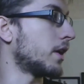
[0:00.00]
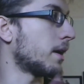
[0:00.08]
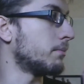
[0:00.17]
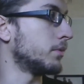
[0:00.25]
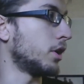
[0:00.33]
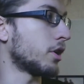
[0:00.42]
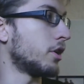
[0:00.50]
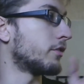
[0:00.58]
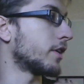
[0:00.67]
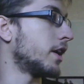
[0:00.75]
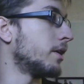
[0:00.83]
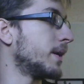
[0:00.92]
And I'm looking
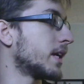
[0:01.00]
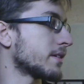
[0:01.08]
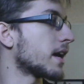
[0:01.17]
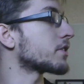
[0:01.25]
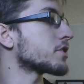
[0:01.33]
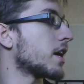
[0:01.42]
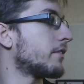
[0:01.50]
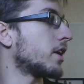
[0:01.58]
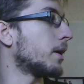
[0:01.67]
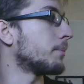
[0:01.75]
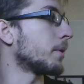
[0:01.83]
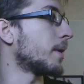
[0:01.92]
over here because I actually have it
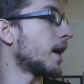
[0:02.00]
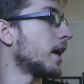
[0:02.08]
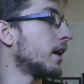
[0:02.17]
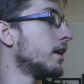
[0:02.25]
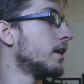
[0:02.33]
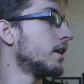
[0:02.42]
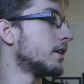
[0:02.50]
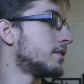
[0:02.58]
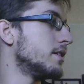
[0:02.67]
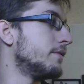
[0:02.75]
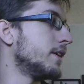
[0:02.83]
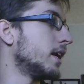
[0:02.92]
up on my
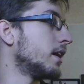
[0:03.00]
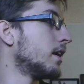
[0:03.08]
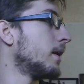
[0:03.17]
TV.